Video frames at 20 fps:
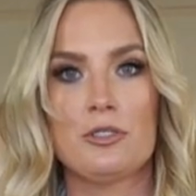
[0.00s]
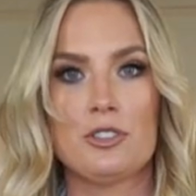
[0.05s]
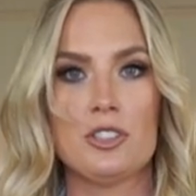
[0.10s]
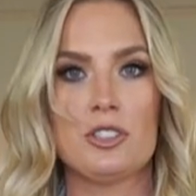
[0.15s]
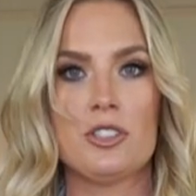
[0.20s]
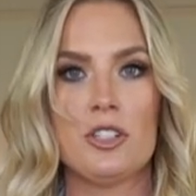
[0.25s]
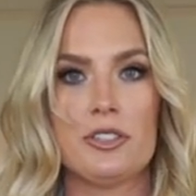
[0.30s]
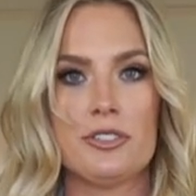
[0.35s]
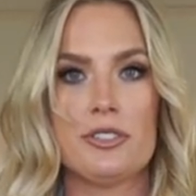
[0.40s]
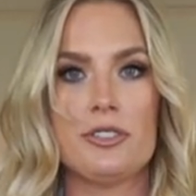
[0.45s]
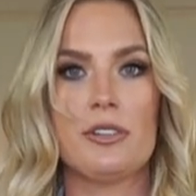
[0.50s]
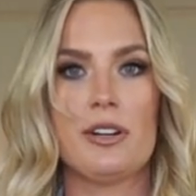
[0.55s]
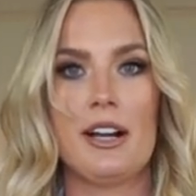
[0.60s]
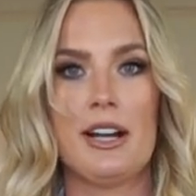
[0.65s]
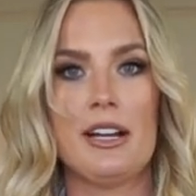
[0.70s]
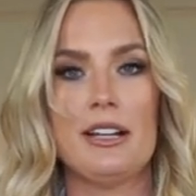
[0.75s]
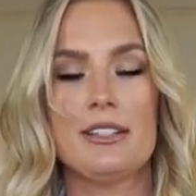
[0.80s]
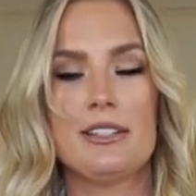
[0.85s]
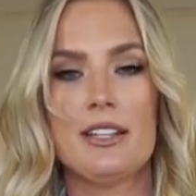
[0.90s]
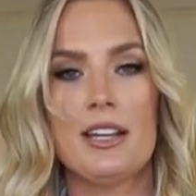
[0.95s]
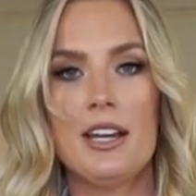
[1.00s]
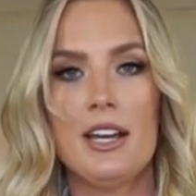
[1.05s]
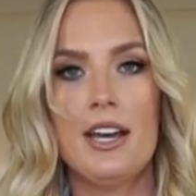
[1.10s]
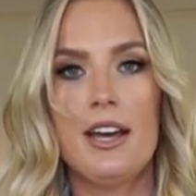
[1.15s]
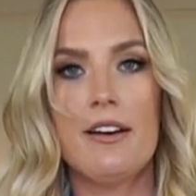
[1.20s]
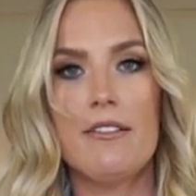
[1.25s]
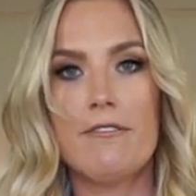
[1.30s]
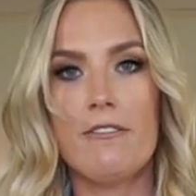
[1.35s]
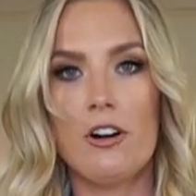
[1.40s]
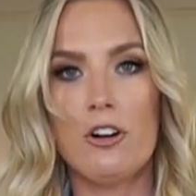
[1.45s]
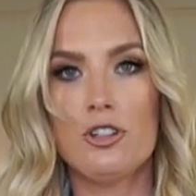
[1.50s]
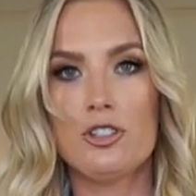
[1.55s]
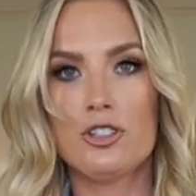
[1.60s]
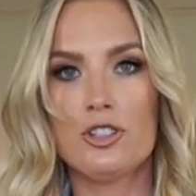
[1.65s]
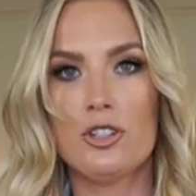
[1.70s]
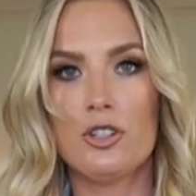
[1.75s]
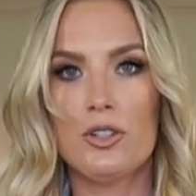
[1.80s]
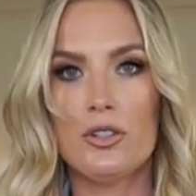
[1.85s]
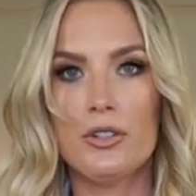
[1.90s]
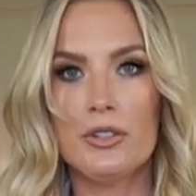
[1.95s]
which is also nice,
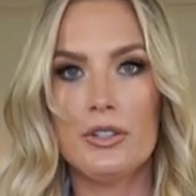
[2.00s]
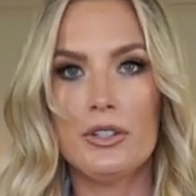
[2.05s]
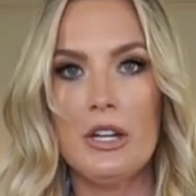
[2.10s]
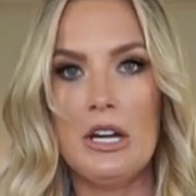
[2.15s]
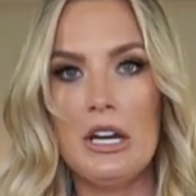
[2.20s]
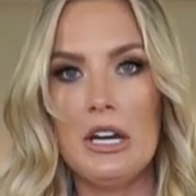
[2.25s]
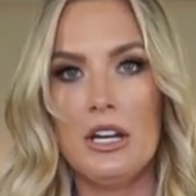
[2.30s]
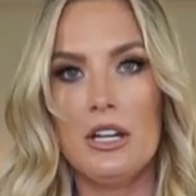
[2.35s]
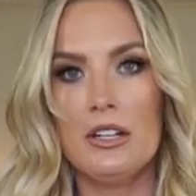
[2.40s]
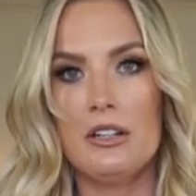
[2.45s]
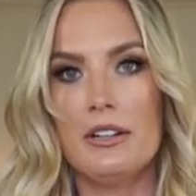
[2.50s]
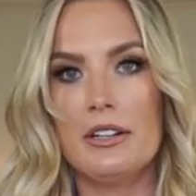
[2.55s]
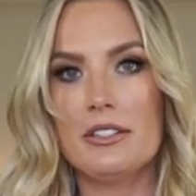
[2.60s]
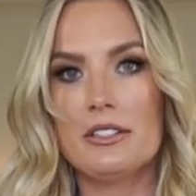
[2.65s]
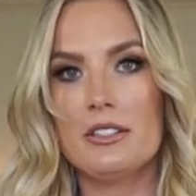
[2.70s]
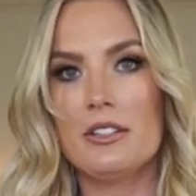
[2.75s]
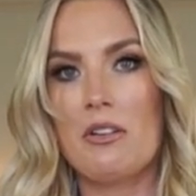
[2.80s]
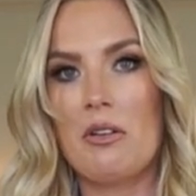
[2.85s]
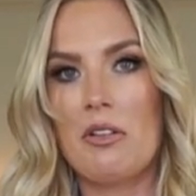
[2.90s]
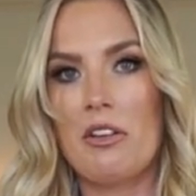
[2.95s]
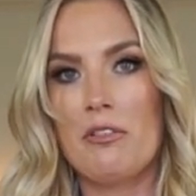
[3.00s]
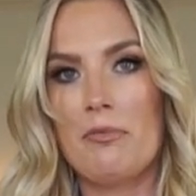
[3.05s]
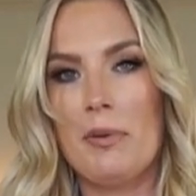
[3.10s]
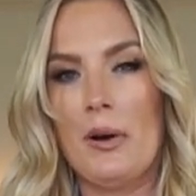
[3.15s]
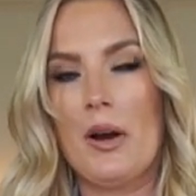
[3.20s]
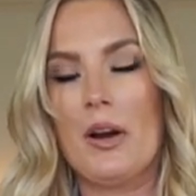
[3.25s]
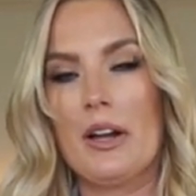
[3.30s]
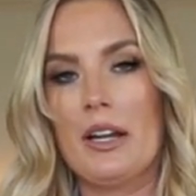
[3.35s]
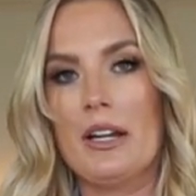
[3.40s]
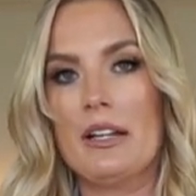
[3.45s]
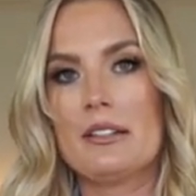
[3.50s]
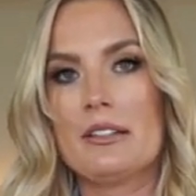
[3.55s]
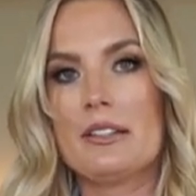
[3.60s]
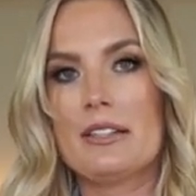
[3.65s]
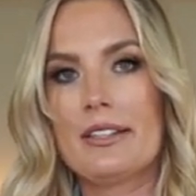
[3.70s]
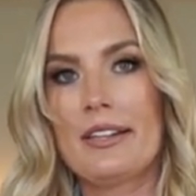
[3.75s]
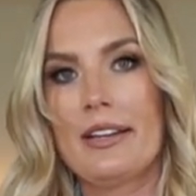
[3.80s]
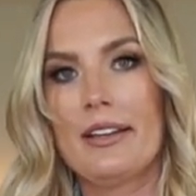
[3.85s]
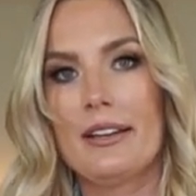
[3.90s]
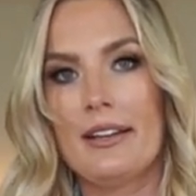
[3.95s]
functional. You guys know I love
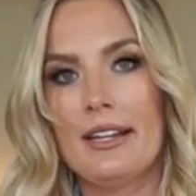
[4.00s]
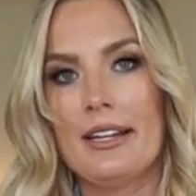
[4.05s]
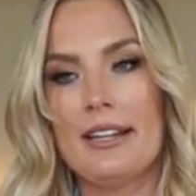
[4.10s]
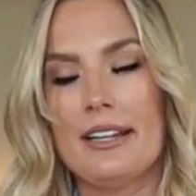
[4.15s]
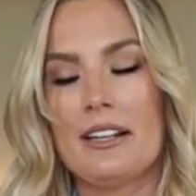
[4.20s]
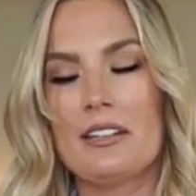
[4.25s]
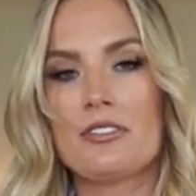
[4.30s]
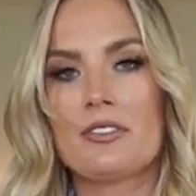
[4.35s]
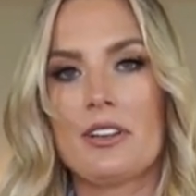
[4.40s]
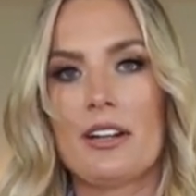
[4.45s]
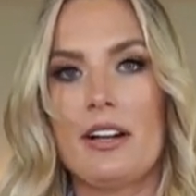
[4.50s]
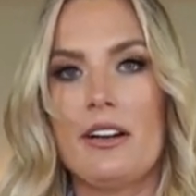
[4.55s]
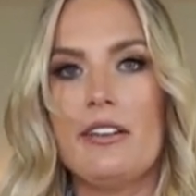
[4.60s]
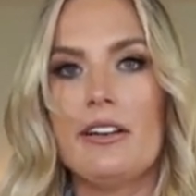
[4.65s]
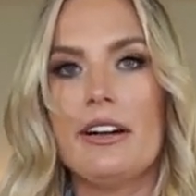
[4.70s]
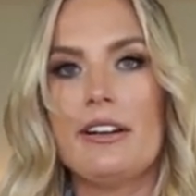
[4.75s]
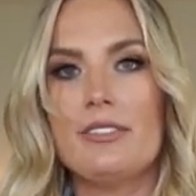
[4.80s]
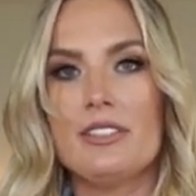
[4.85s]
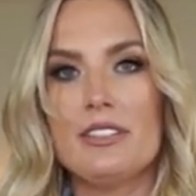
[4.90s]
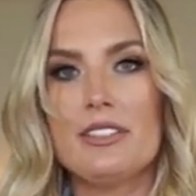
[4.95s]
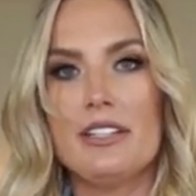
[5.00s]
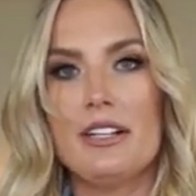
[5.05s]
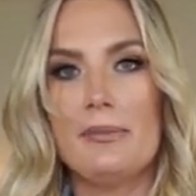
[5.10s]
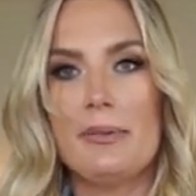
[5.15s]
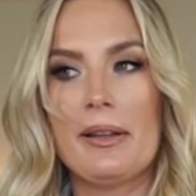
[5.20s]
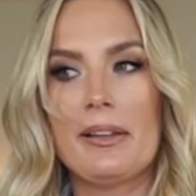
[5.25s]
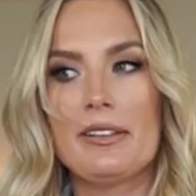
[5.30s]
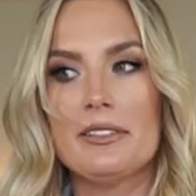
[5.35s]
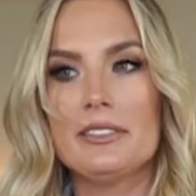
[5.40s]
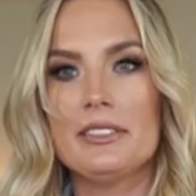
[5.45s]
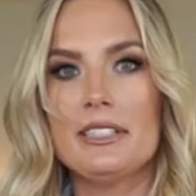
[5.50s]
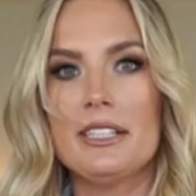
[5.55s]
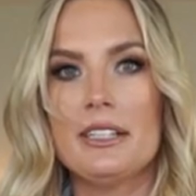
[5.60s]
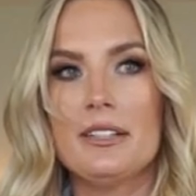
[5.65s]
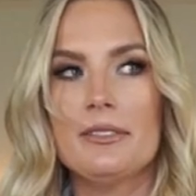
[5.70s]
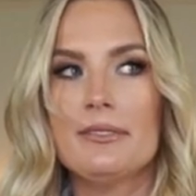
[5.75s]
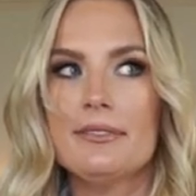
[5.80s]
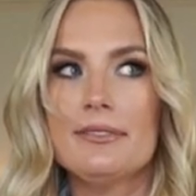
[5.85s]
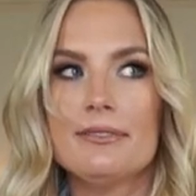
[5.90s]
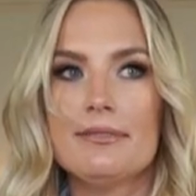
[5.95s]
pockets. And that's really all I have to say about this now.